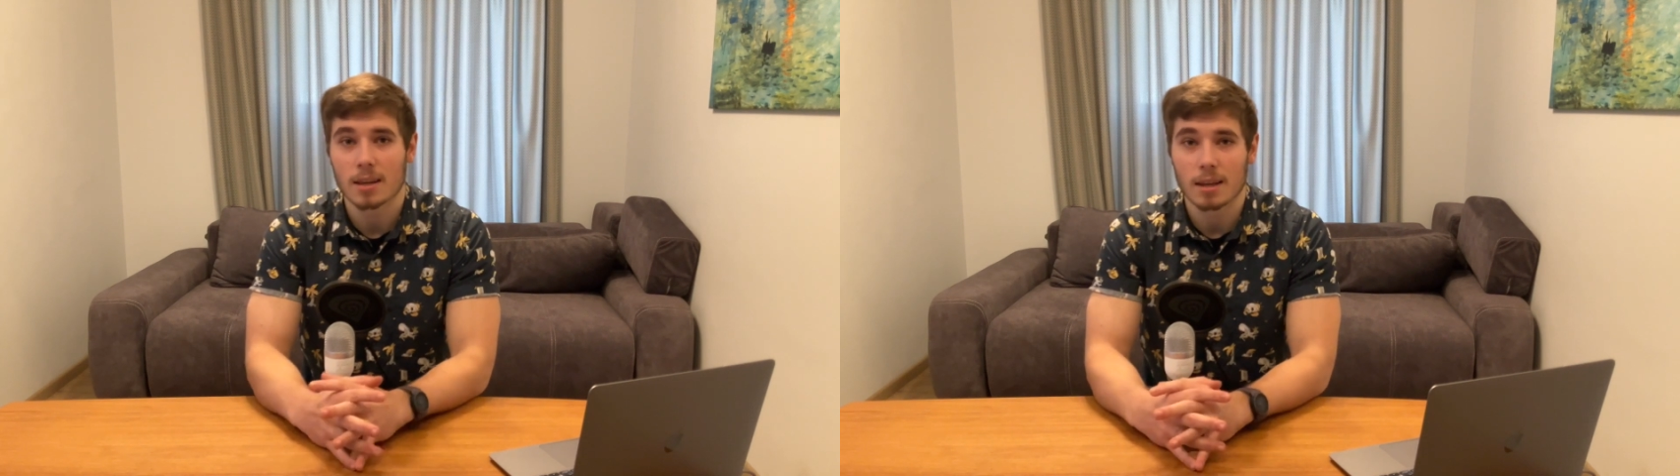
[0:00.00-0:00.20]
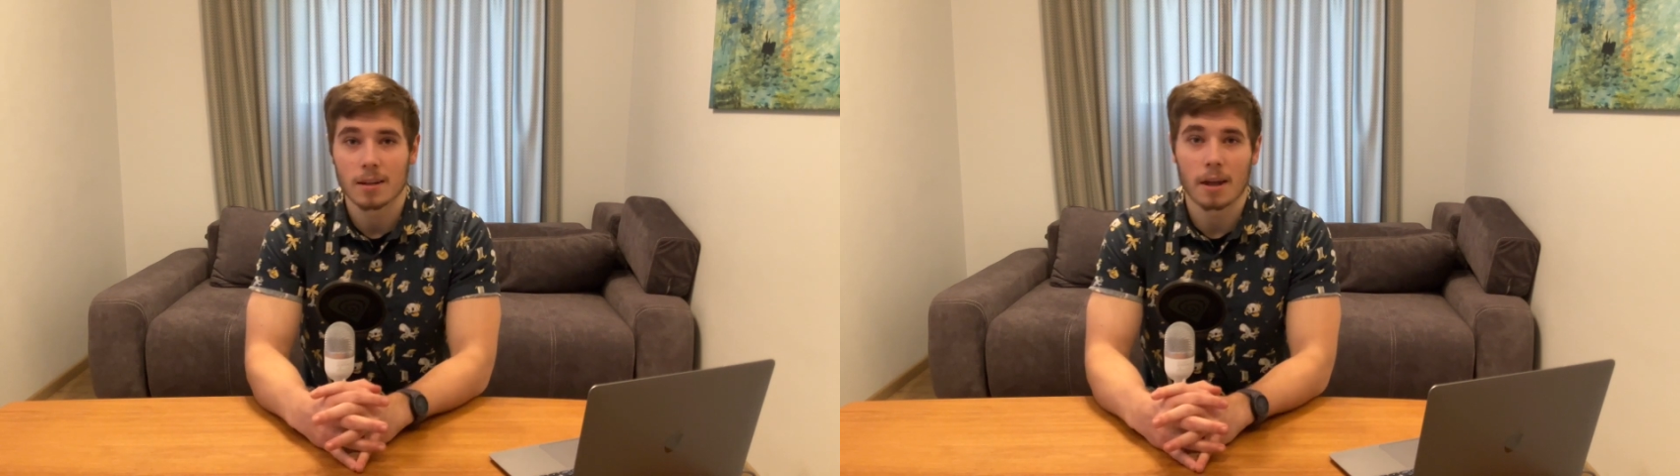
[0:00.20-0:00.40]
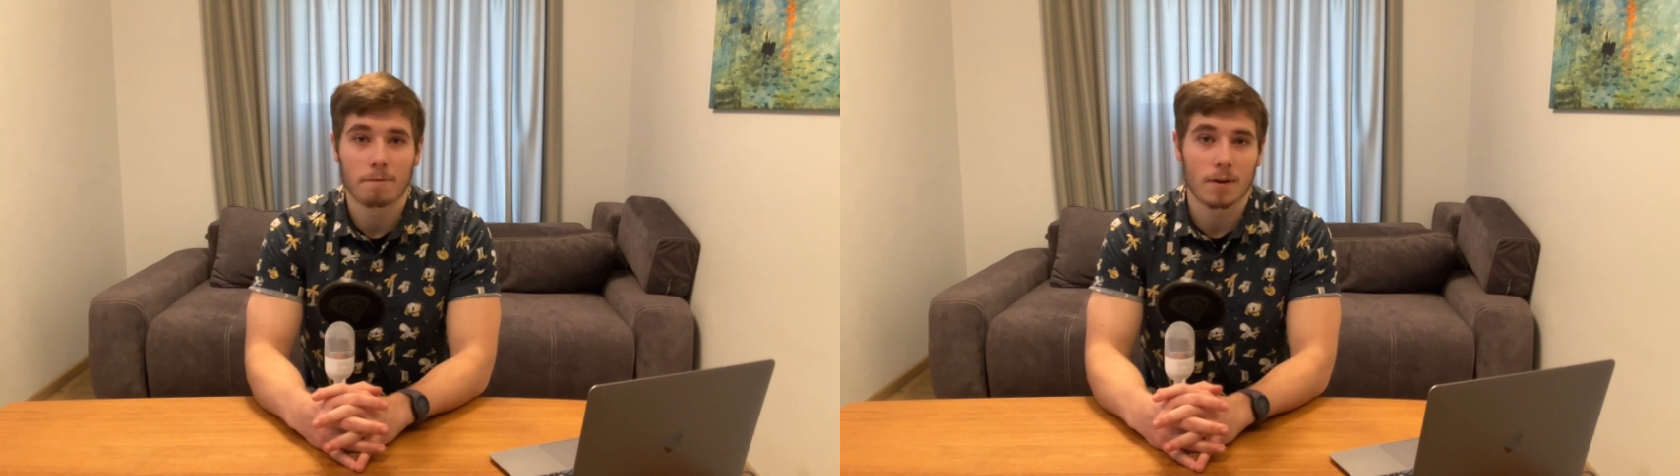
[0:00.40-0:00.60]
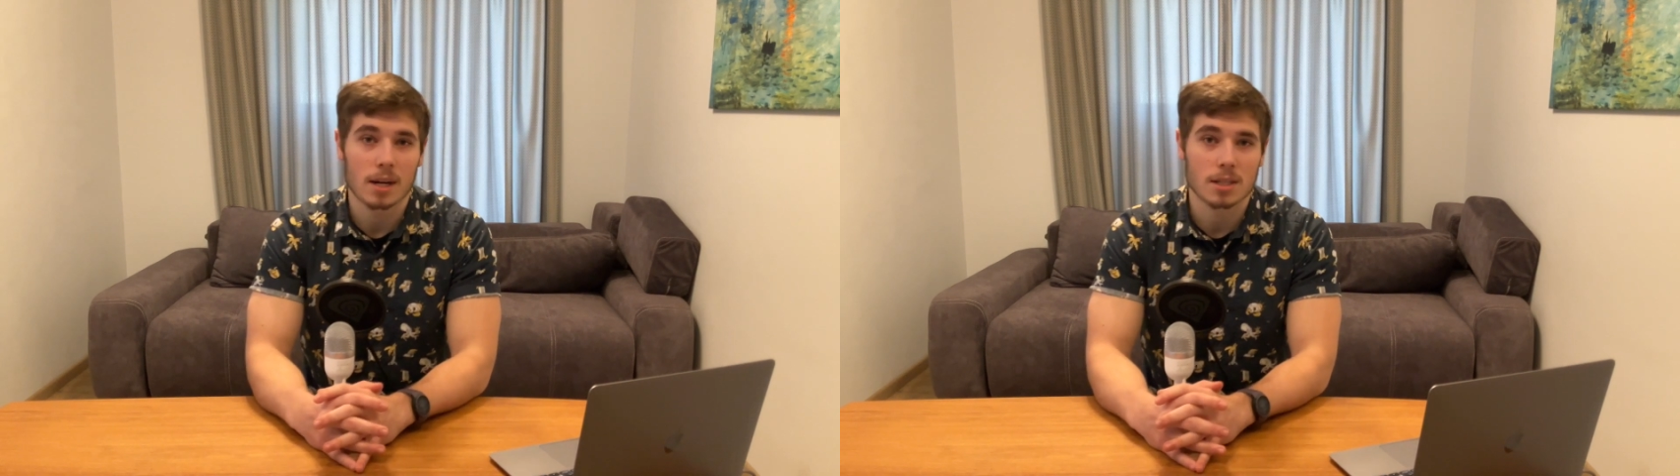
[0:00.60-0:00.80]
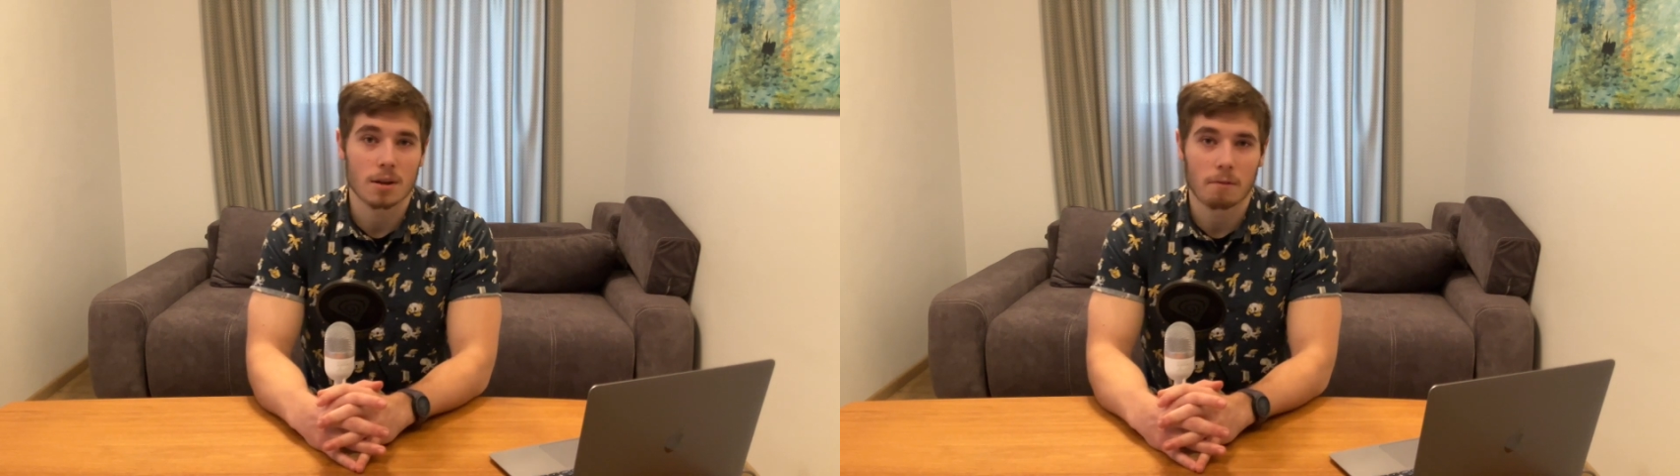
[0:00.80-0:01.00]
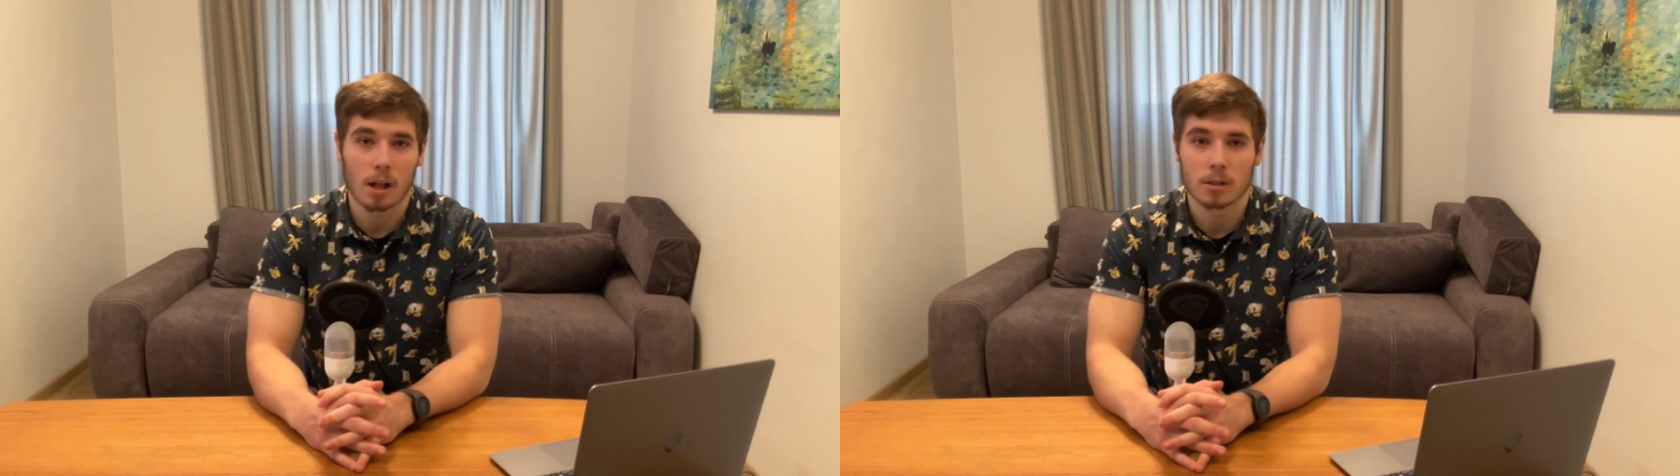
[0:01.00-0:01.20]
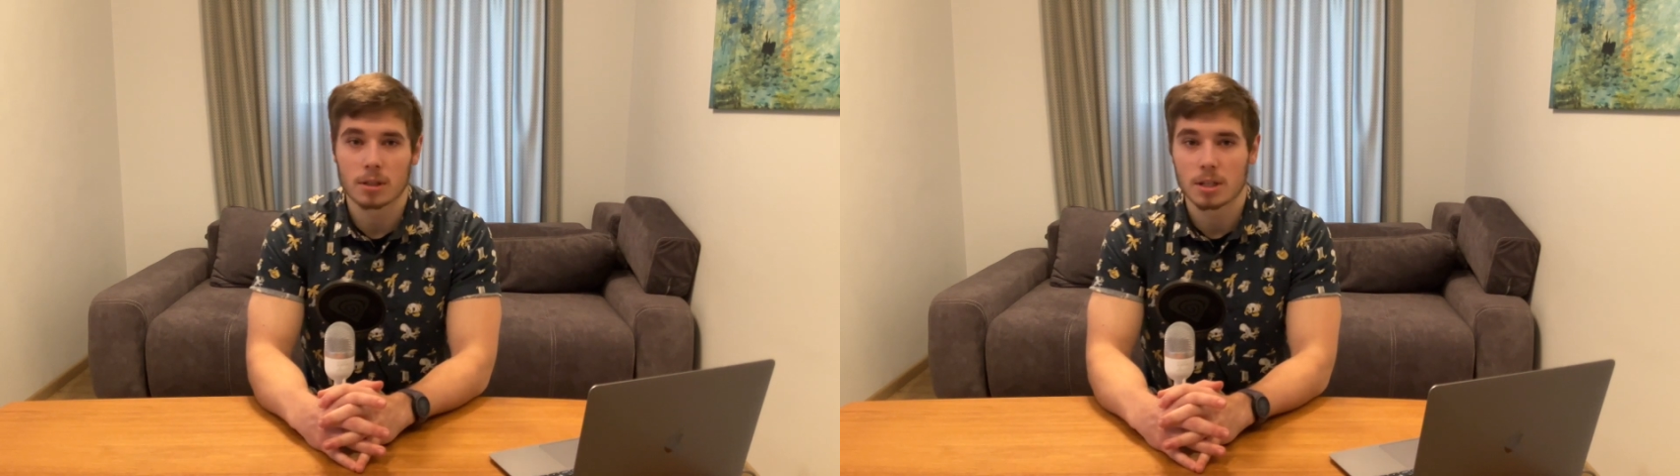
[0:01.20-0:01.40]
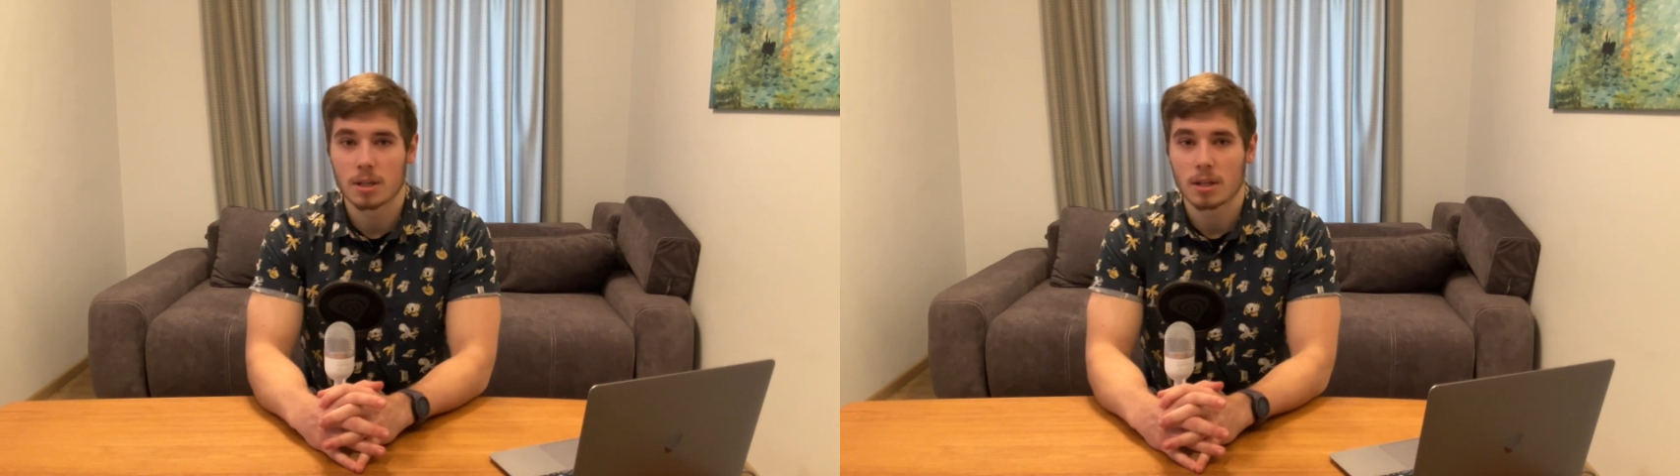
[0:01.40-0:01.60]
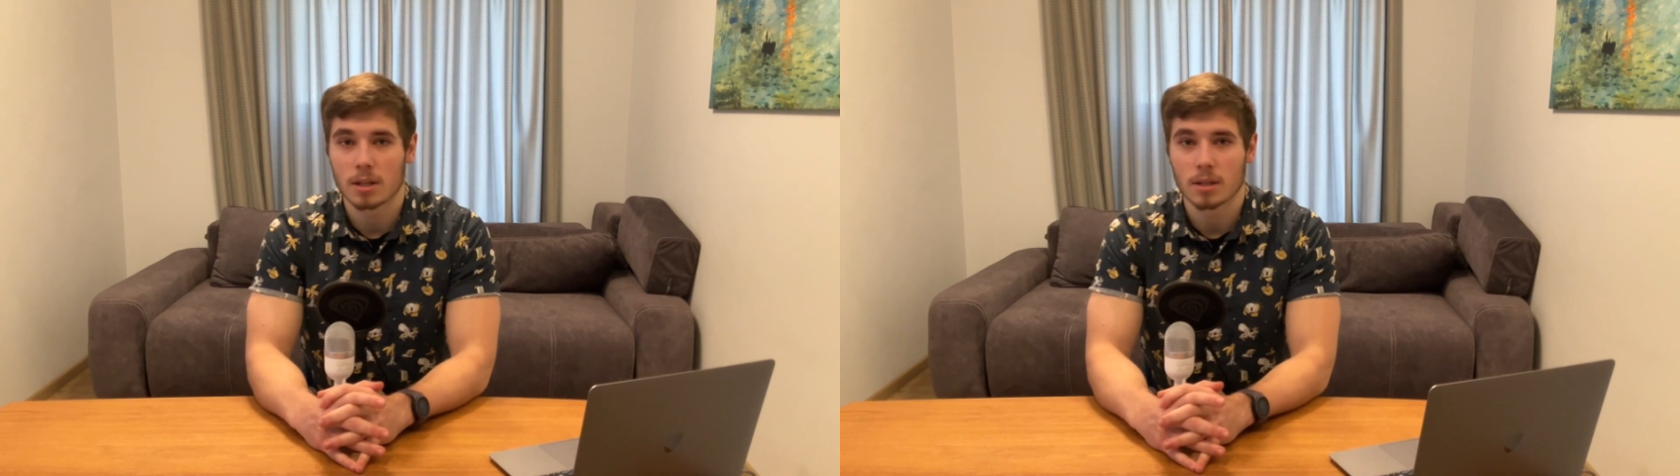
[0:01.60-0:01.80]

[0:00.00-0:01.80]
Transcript: the effects of allergy